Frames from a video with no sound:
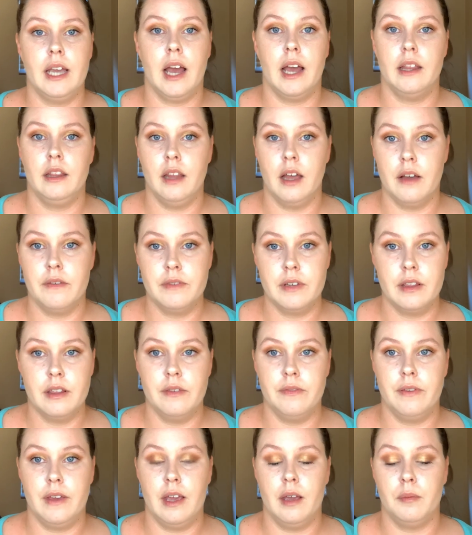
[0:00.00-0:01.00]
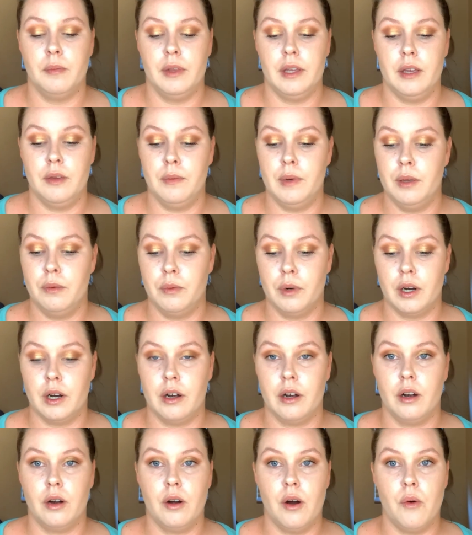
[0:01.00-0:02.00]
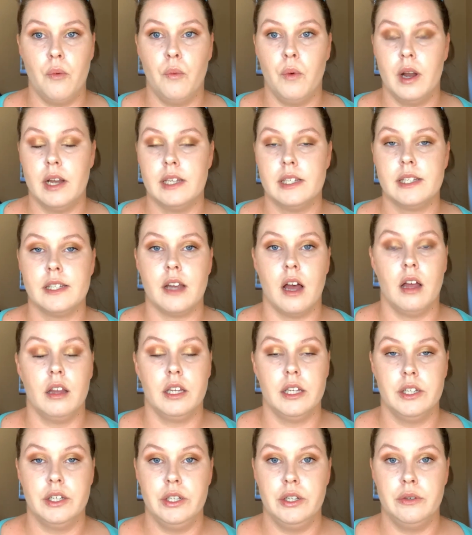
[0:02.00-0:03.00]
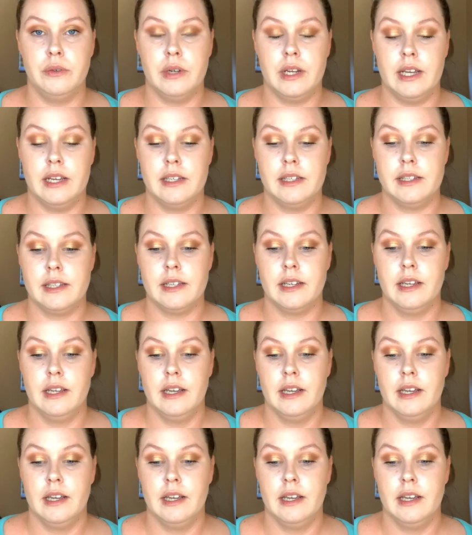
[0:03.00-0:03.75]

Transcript: I loved the family. We were one solid unit.